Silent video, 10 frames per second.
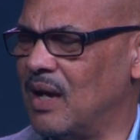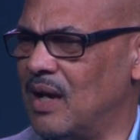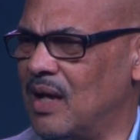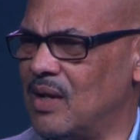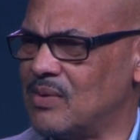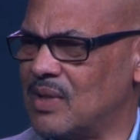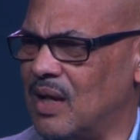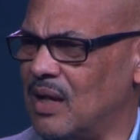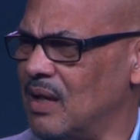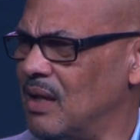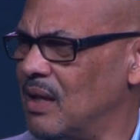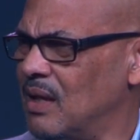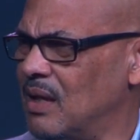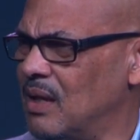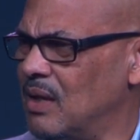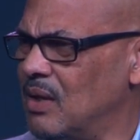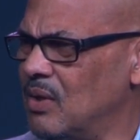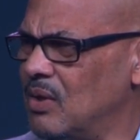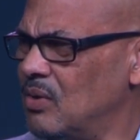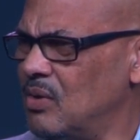And I was like,
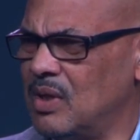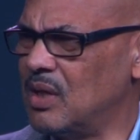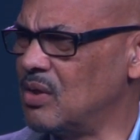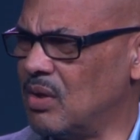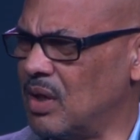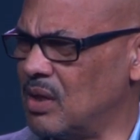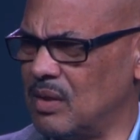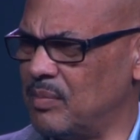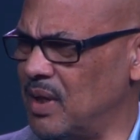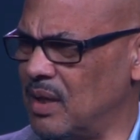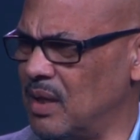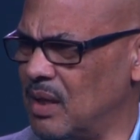who you think you're talking to, buddy?